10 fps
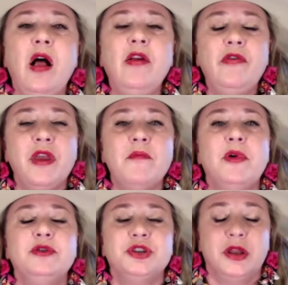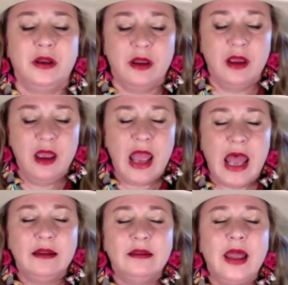all of the emotion
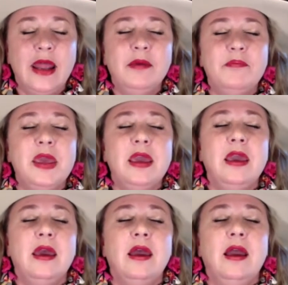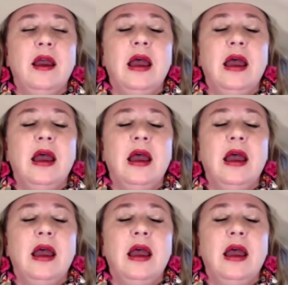and let it be